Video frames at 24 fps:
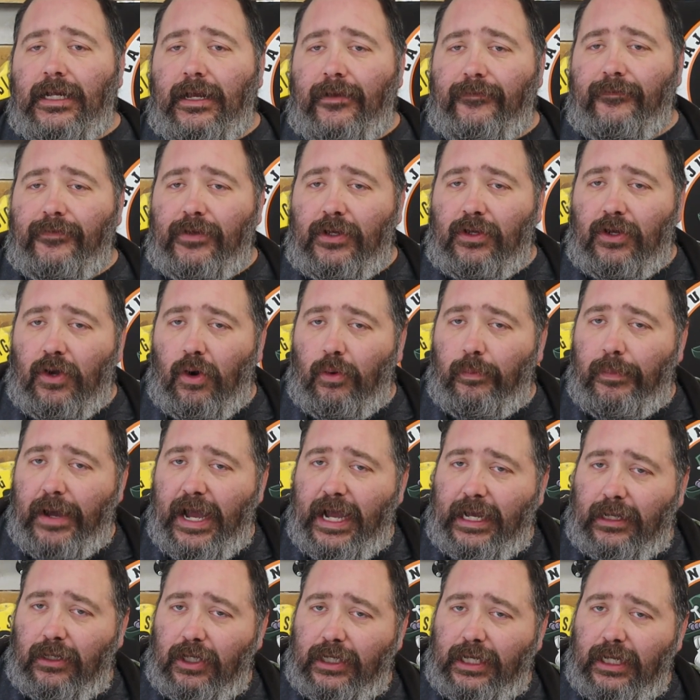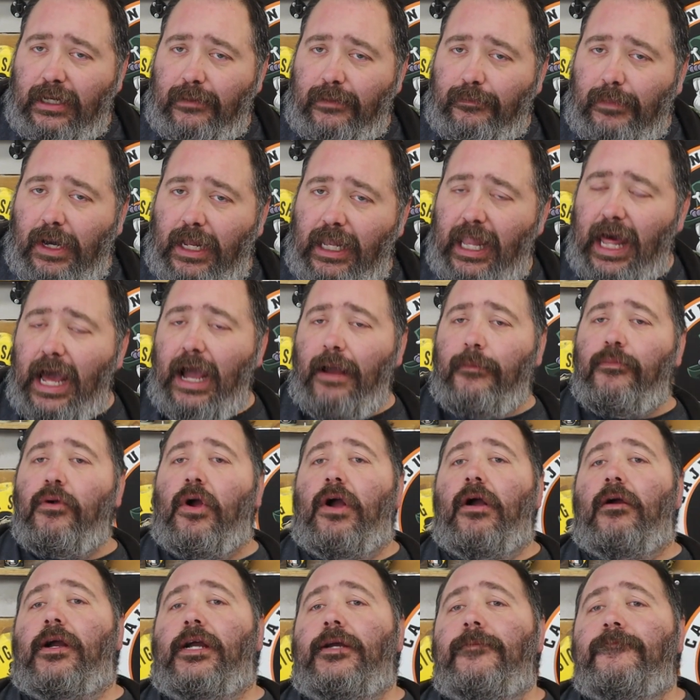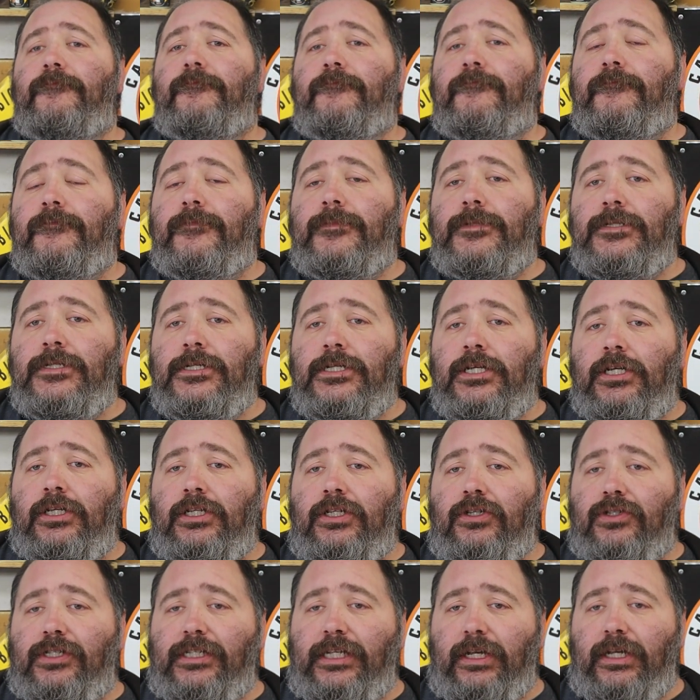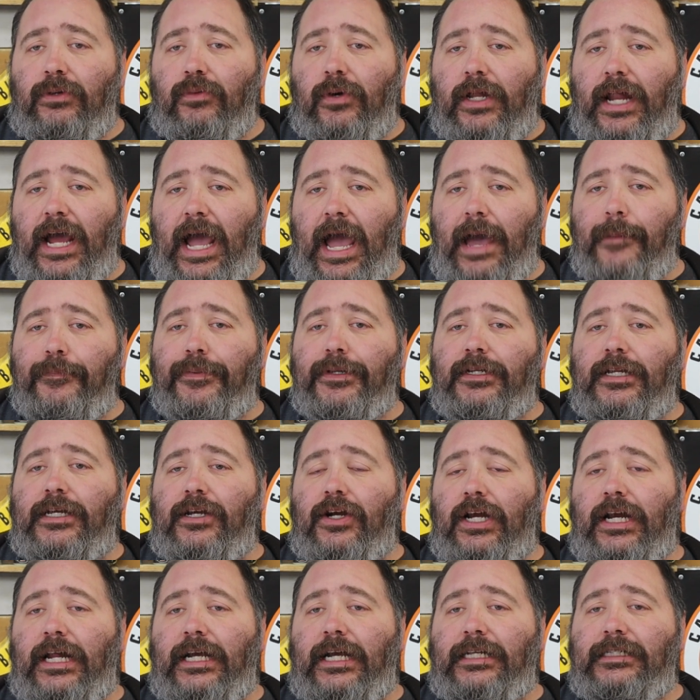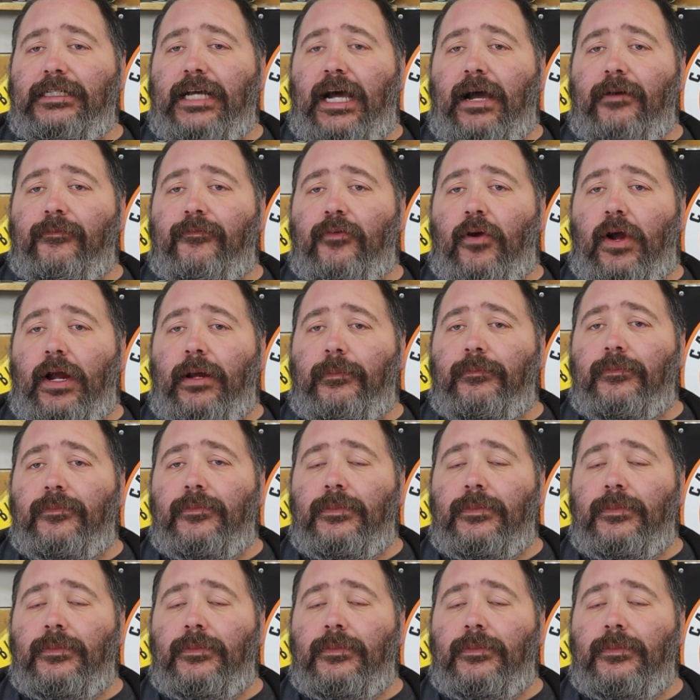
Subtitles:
If you go back looking in my library, you'll see what happened during that time frame.